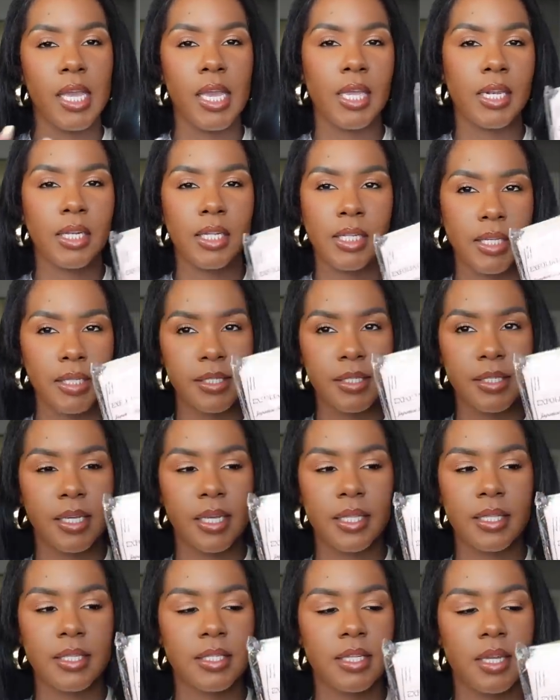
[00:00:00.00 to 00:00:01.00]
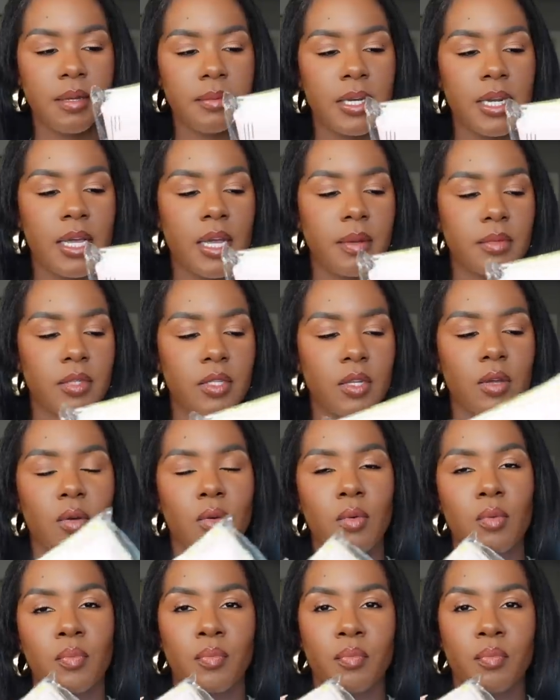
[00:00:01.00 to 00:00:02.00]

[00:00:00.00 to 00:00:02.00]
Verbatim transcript: and cleansing at the same time. So